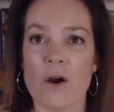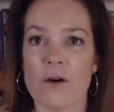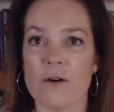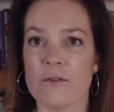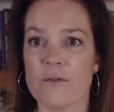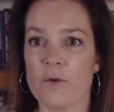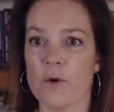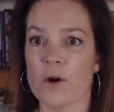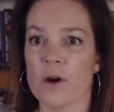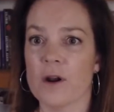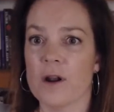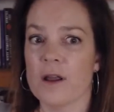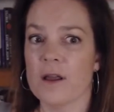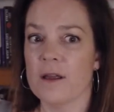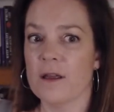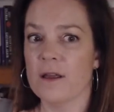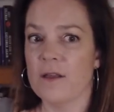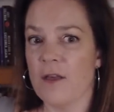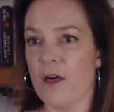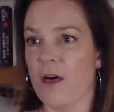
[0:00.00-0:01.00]
for
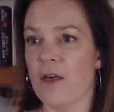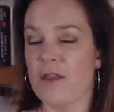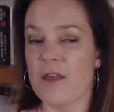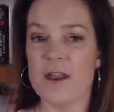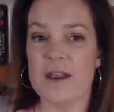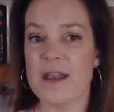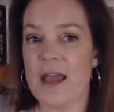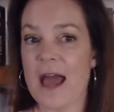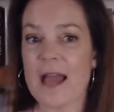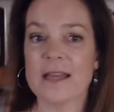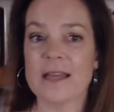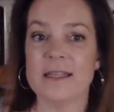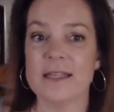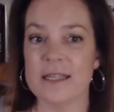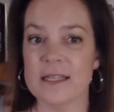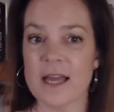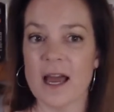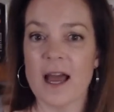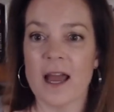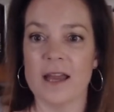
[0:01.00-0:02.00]
the
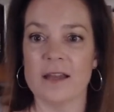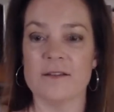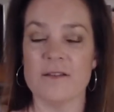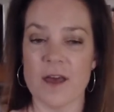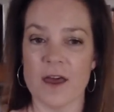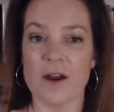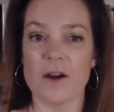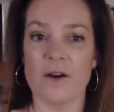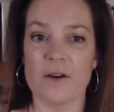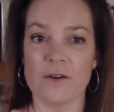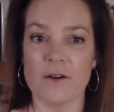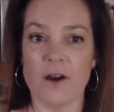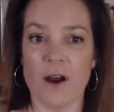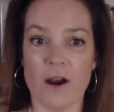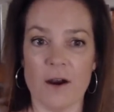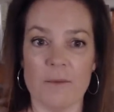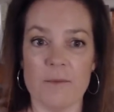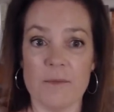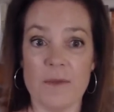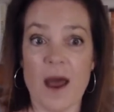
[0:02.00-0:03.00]
99 that are,
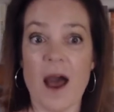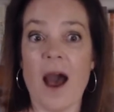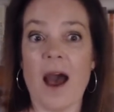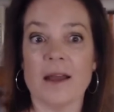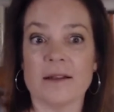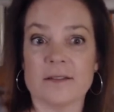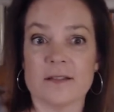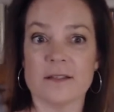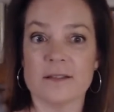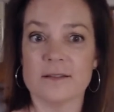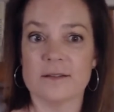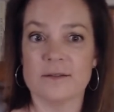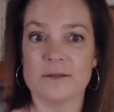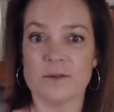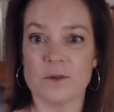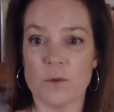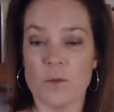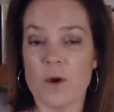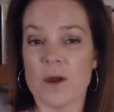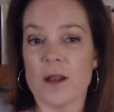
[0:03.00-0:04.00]
are not
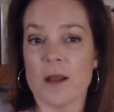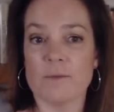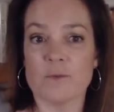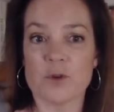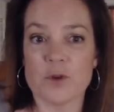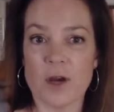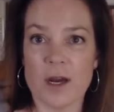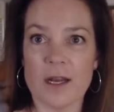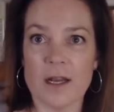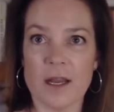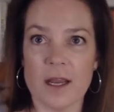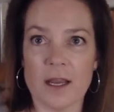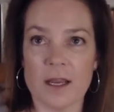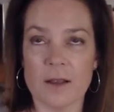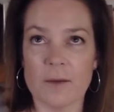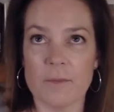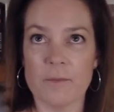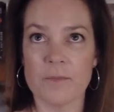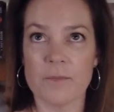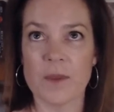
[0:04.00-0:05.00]
the one I'm
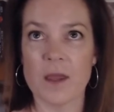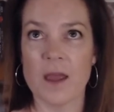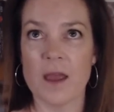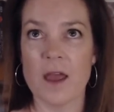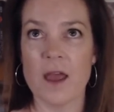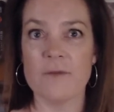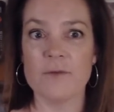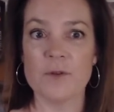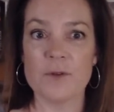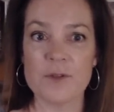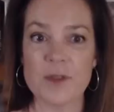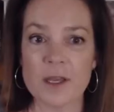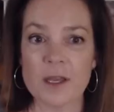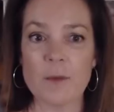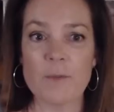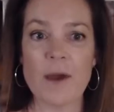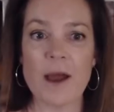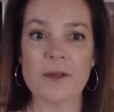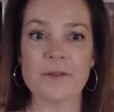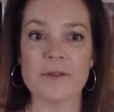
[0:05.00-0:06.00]
trading, if you think
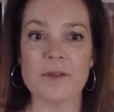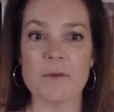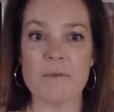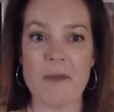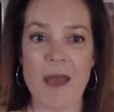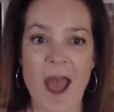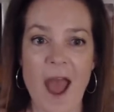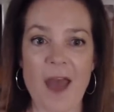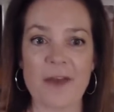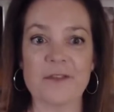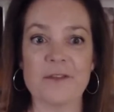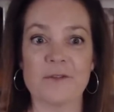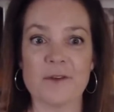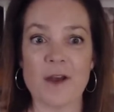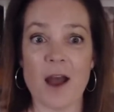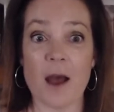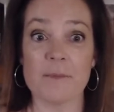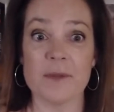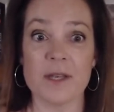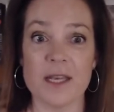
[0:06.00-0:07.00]
about the math of
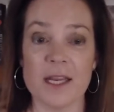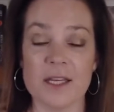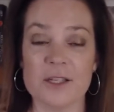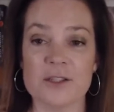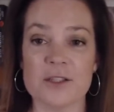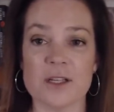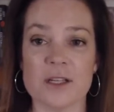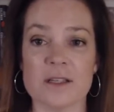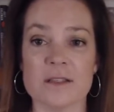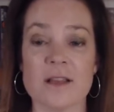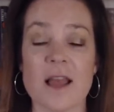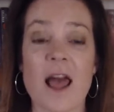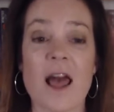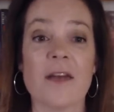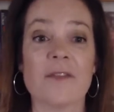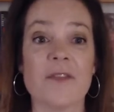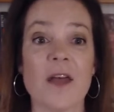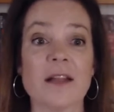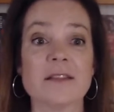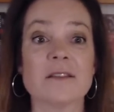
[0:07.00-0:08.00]
combinations,
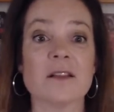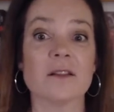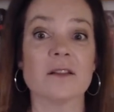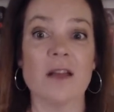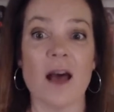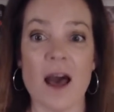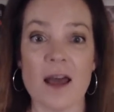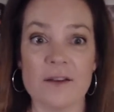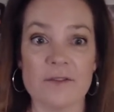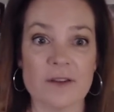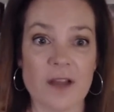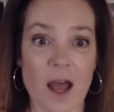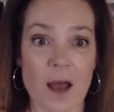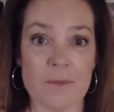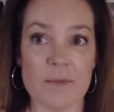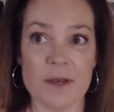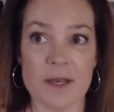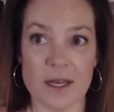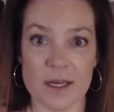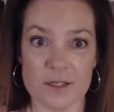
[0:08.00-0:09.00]
that's a lot of
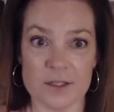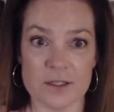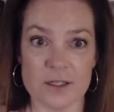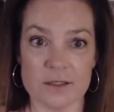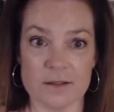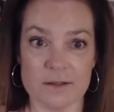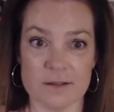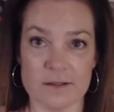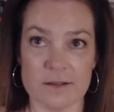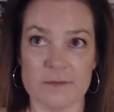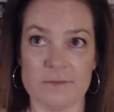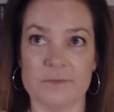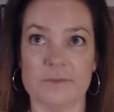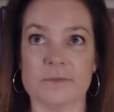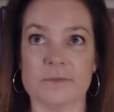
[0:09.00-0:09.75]
combinations.